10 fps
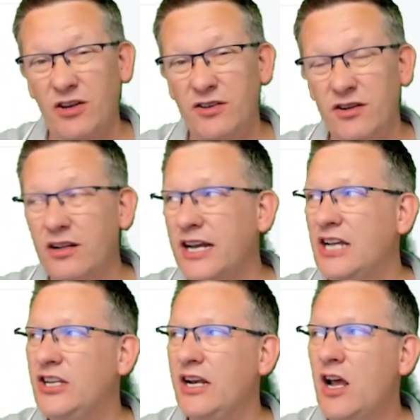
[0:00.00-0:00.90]

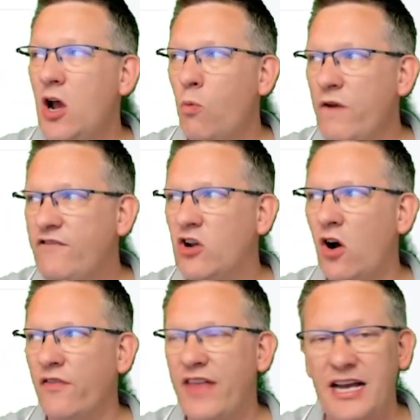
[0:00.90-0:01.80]
consolidating, we've
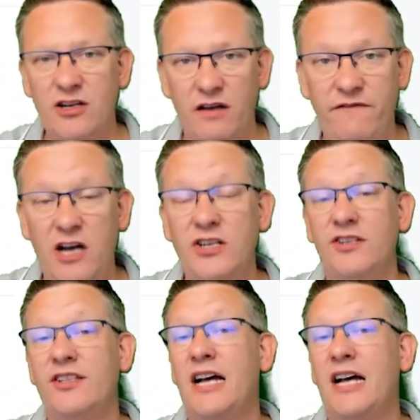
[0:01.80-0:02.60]
got that divergence.